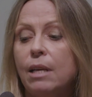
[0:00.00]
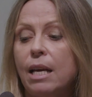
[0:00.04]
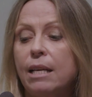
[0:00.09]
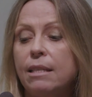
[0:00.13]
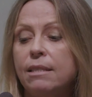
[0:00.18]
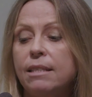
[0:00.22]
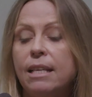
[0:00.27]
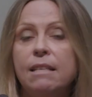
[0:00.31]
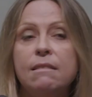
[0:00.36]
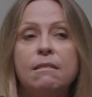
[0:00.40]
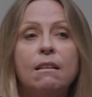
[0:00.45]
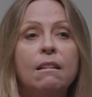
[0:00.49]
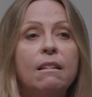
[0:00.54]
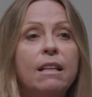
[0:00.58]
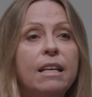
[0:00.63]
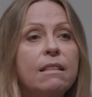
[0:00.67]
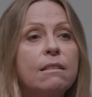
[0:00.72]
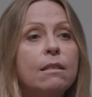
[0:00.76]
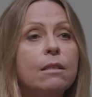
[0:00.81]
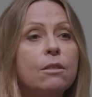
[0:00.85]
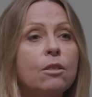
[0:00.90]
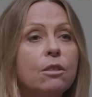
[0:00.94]
says that
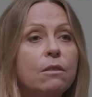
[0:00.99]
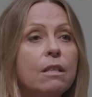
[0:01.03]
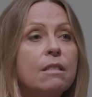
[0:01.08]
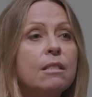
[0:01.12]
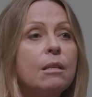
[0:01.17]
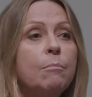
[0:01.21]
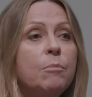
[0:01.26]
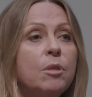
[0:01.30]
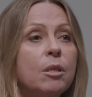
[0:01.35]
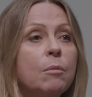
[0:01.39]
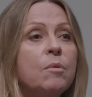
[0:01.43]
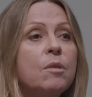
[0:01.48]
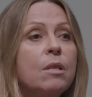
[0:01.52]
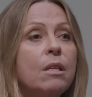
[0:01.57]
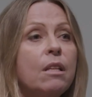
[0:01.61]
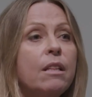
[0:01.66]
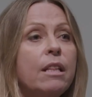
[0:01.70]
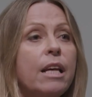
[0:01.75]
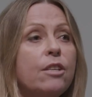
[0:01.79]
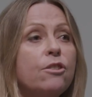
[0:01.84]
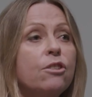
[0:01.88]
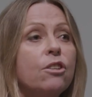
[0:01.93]
these are the symptoms
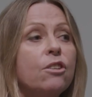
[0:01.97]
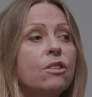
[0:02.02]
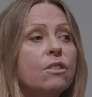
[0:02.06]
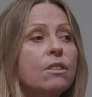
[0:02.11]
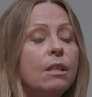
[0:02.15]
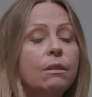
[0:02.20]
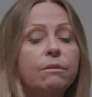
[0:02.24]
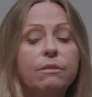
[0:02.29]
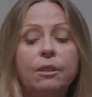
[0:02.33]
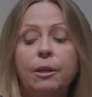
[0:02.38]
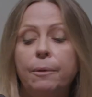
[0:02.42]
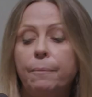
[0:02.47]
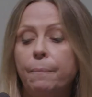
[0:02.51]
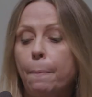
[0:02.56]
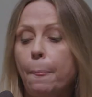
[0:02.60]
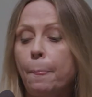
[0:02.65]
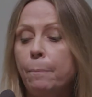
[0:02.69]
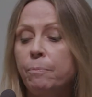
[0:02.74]
that they do suffer.